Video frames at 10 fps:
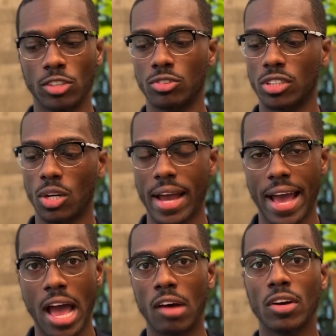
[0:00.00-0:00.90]
You still
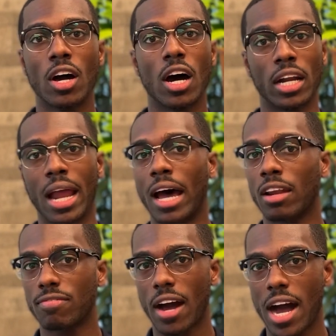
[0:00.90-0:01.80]
have a 9 to
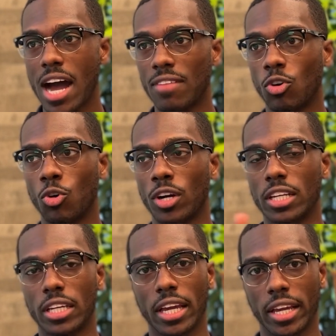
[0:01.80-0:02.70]
5 or a
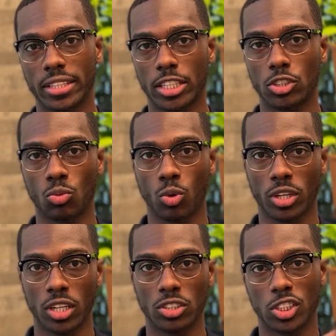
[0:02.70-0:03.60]
gig that you're
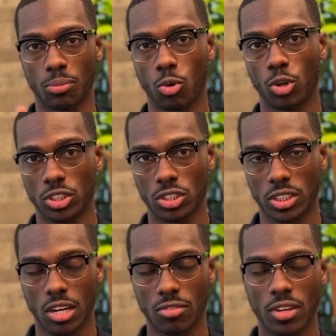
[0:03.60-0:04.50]
working to support
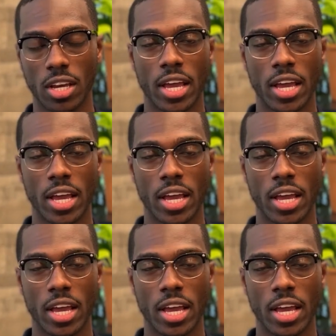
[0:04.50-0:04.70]
yourself.